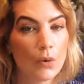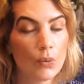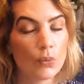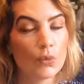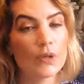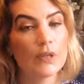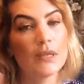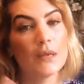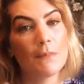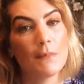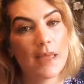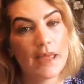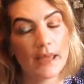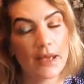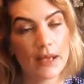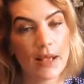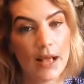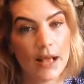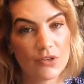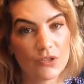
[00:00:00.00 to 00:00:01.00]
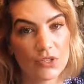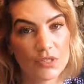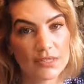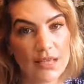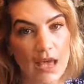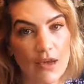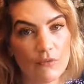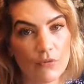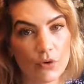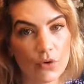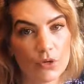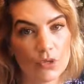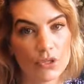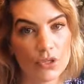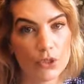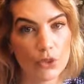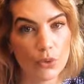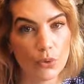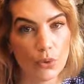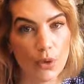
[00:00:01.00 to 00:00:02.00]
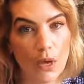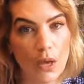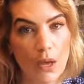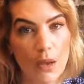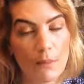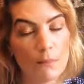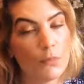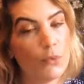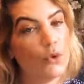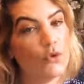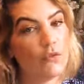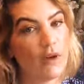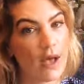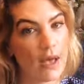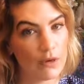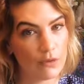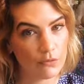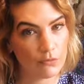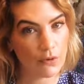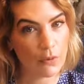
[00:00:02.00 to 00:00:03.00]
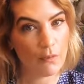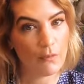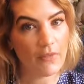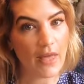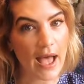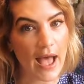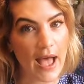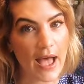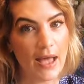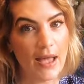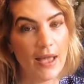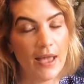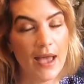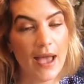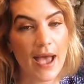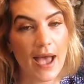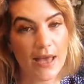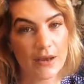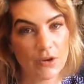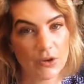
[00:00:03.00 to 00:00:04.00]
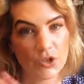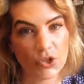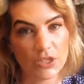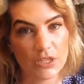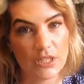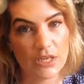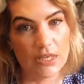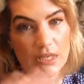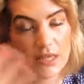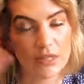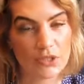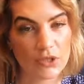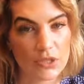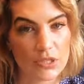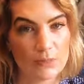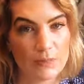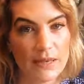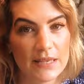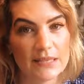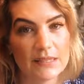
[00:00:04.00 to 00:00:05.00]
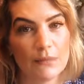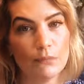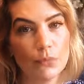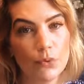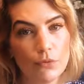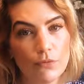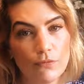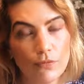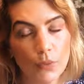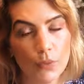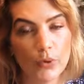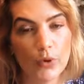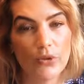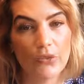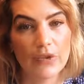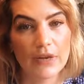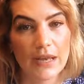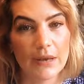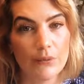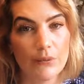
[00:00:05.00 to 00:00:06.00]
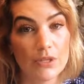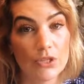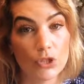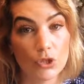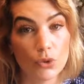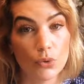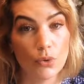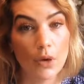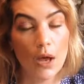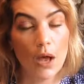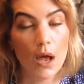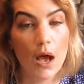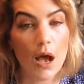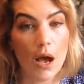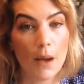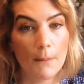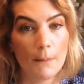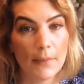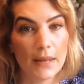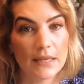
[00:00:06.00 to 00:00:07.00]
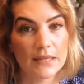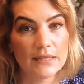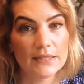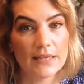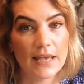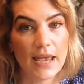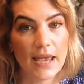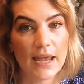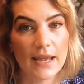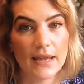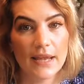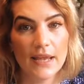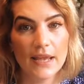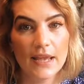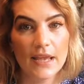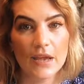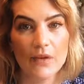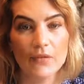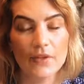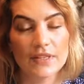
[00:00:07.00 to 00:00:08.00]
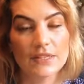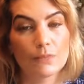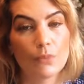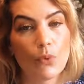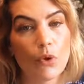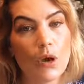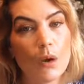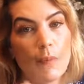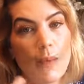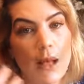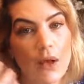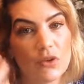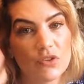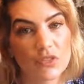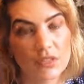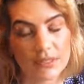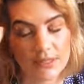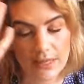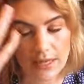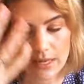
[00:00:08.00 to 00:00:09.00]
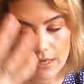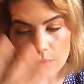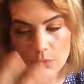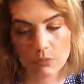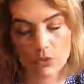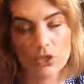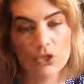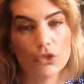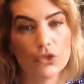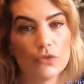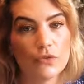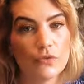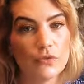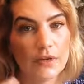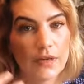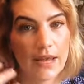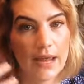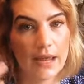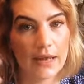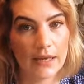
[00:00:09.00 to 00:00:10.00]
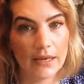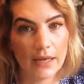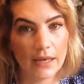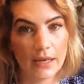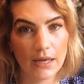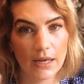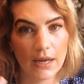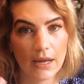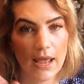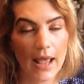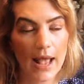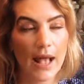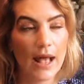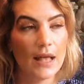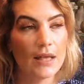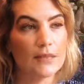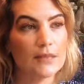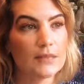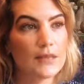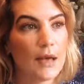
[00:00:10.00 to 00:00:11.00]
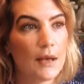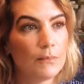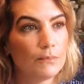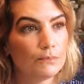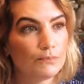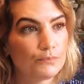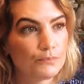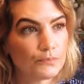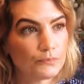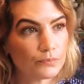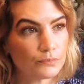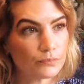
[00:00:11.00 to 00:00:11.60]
really make a conscious effort to move on from that energy cleanse your space and move forward than i would do a monday if it's more about just like rejuvenating and um,